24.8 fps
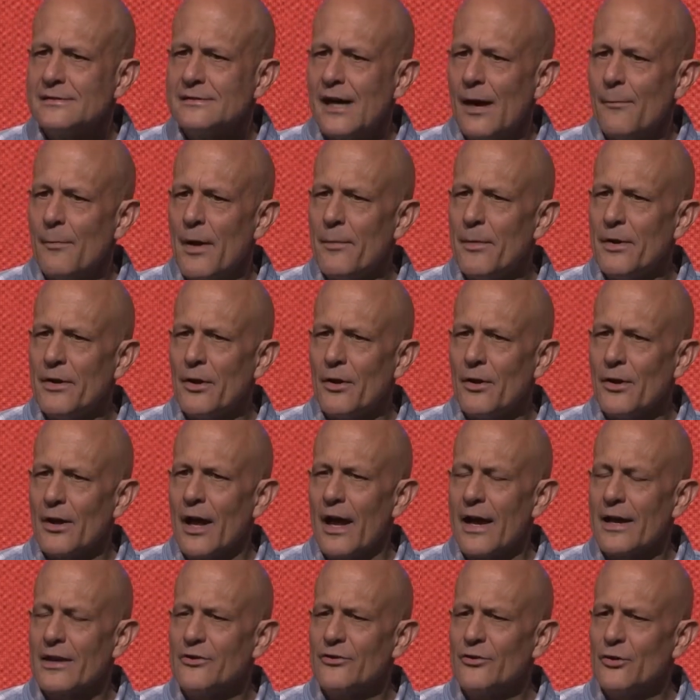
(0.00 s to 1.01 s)
I maybe don't
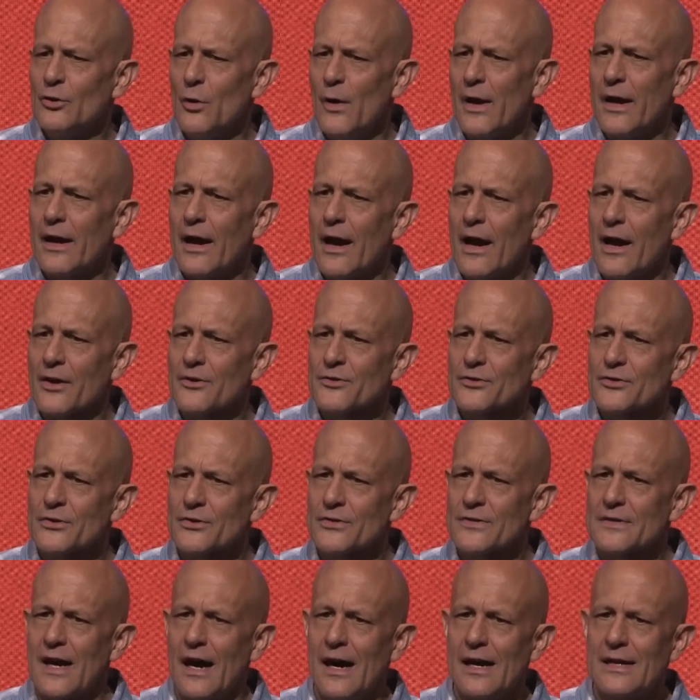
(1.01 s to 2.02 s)
like doing
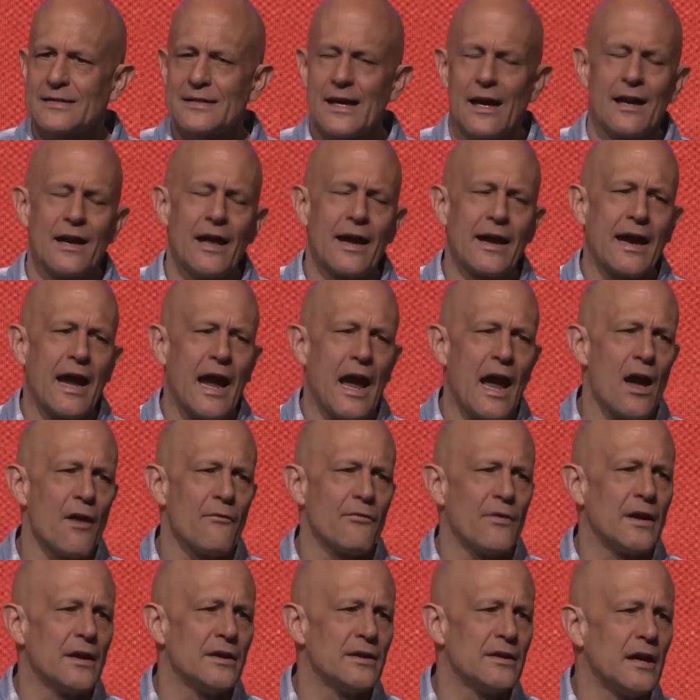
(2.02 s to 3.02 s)
exercise. I like
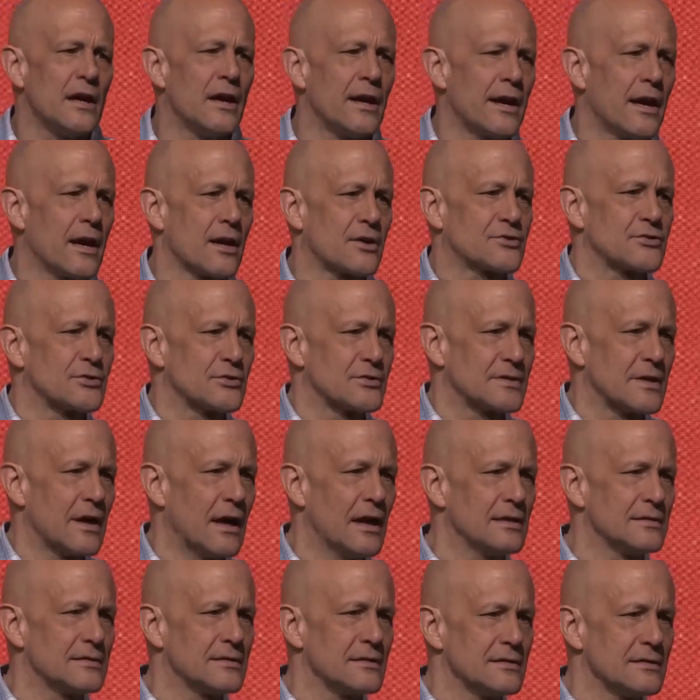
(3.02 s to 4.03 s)
having done
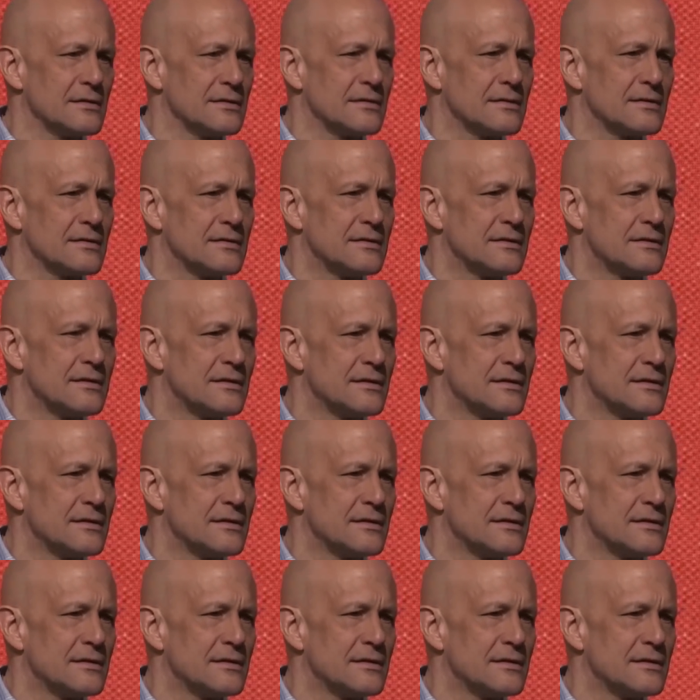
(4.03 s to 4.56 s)
exercises.